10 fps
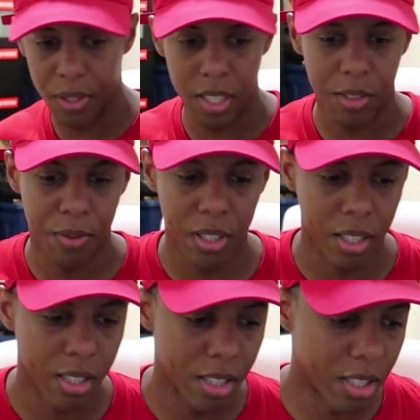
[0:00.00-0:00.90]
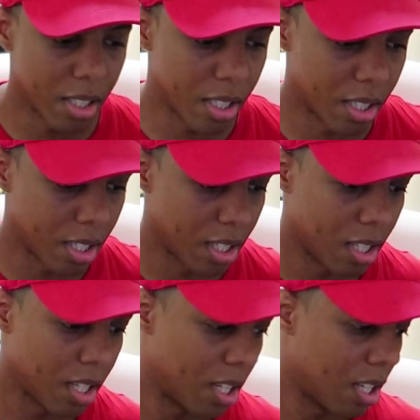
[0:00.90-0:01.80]
fudge, fudge.
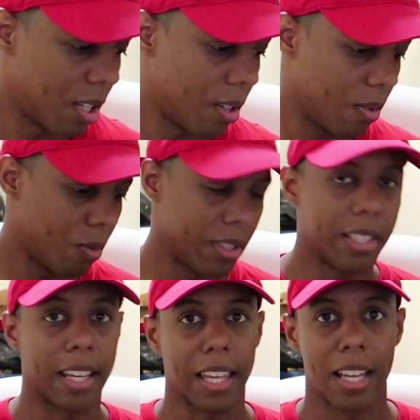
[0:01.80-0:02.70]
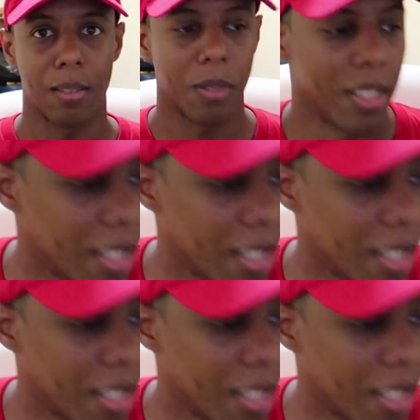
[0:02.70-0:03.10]
One sec, guys, one